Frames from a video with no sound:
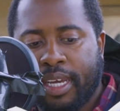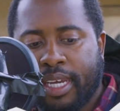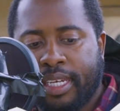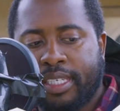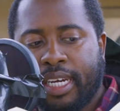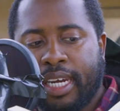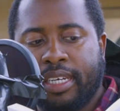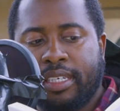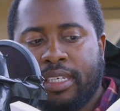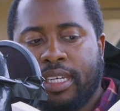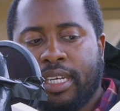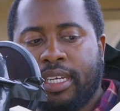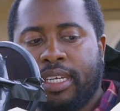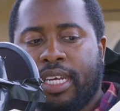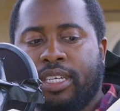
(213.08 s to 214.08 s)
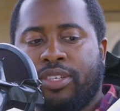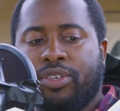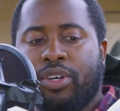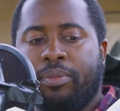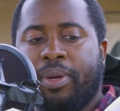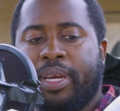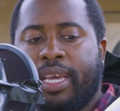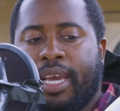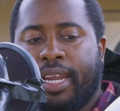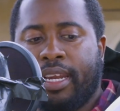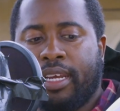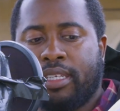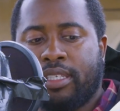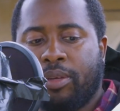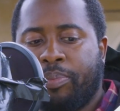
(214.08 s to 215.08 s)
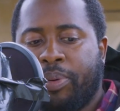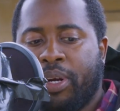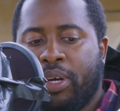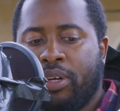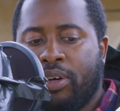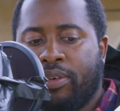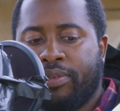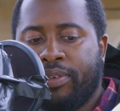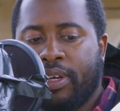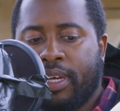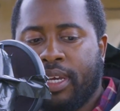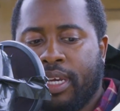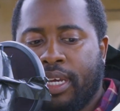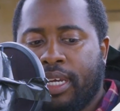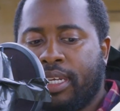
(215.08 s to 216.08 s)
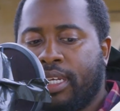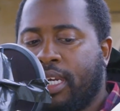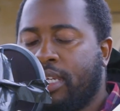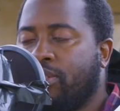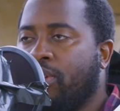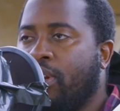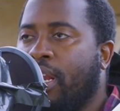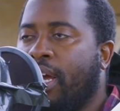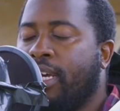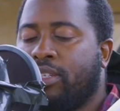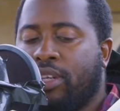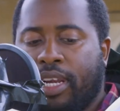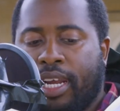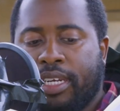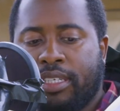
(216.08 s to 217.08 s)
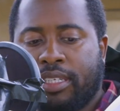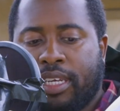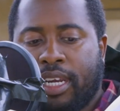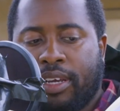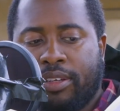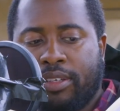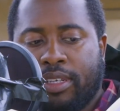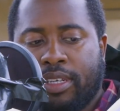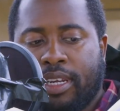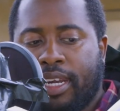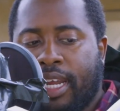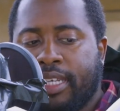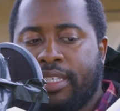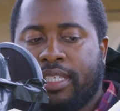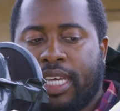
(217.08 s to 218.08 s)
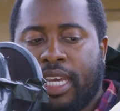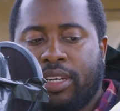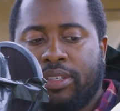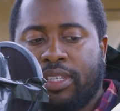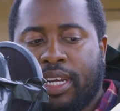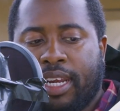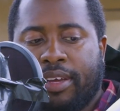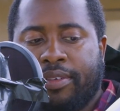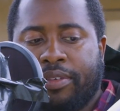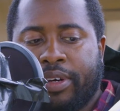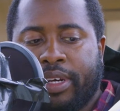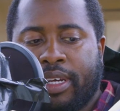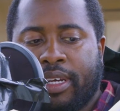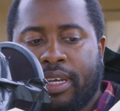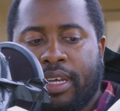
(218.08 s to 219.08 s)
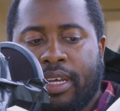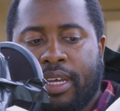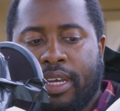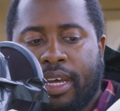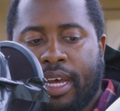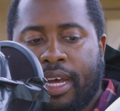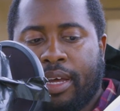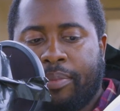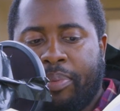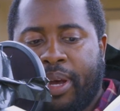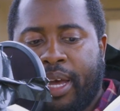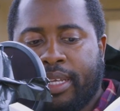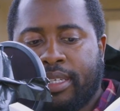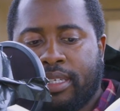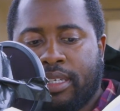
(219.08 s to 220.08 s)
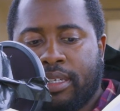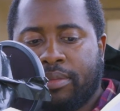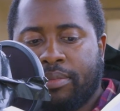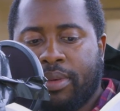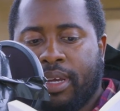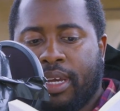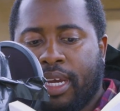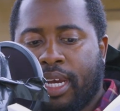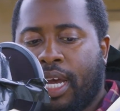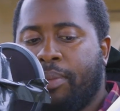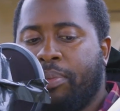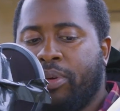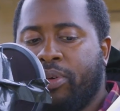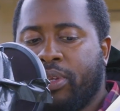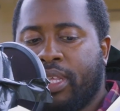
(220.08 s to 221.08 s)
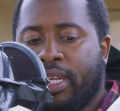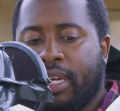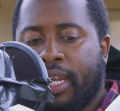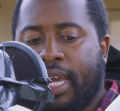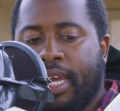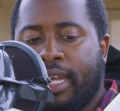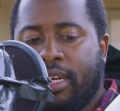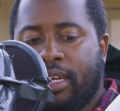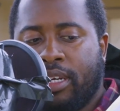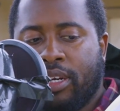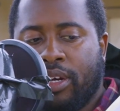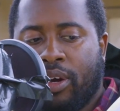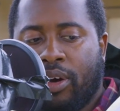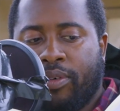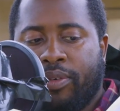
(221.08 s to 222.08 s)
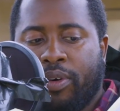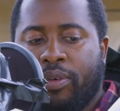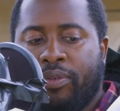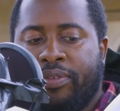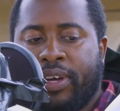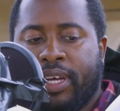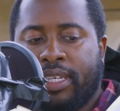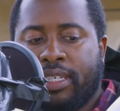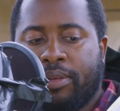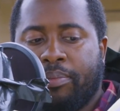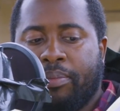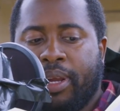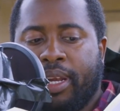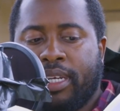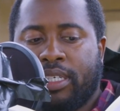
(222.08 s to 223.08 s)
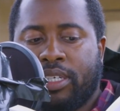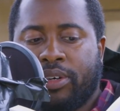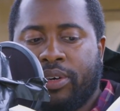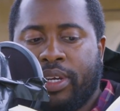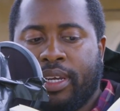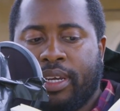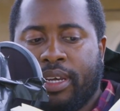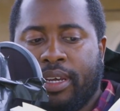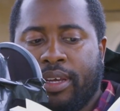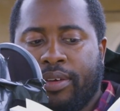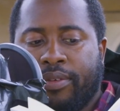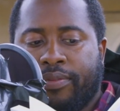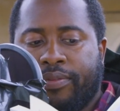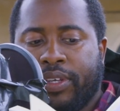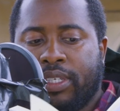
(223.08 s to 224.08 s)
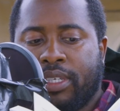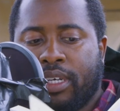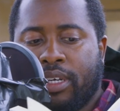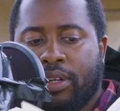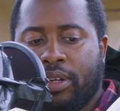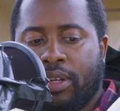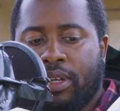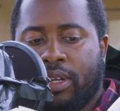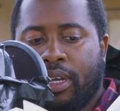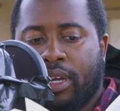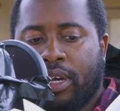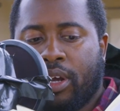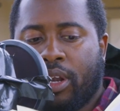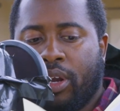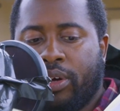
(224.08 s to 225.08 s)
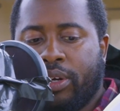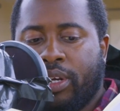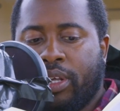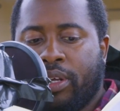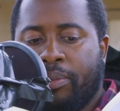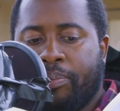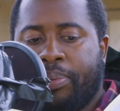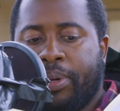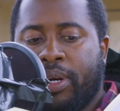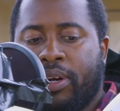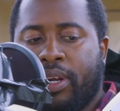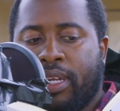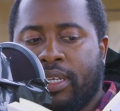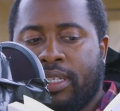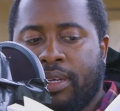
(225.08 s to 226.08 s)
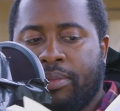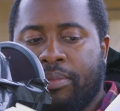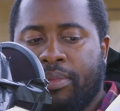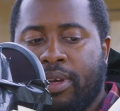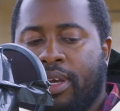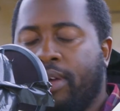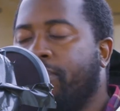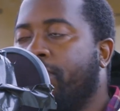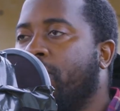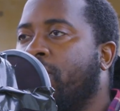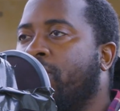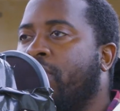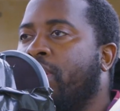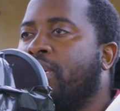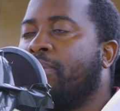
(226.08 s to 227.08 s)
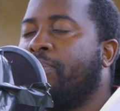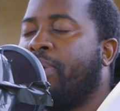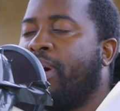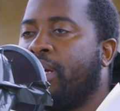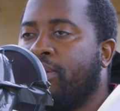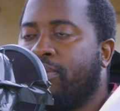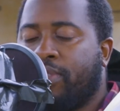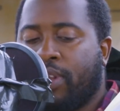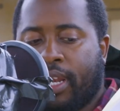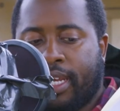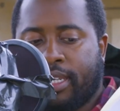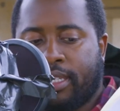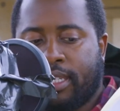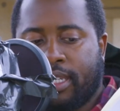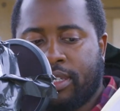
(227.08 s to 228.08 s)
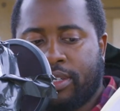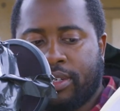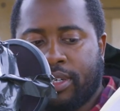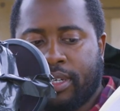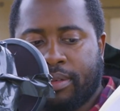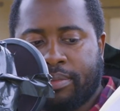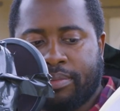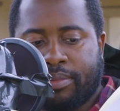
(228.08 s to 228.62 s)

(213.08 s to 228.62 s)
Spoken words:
change in industrial mechanics, the period of industrialized large-scale slavery passed, coupled with an end of overt military, physical, colonial imperialism for the greater part of the last century.